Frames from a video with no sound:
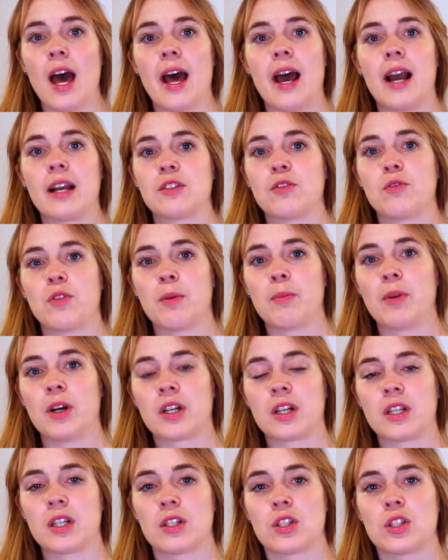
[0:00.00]
activewear
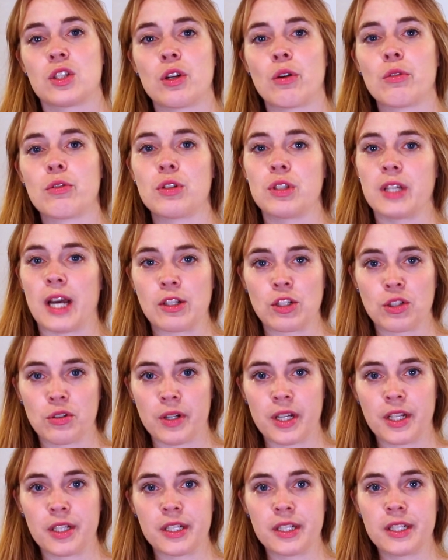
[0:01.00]
market is so
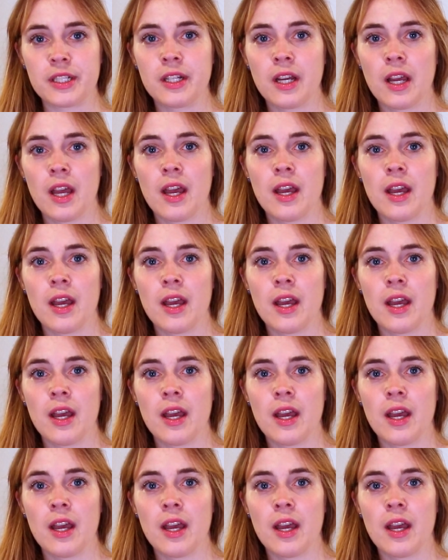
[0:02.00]
saturated.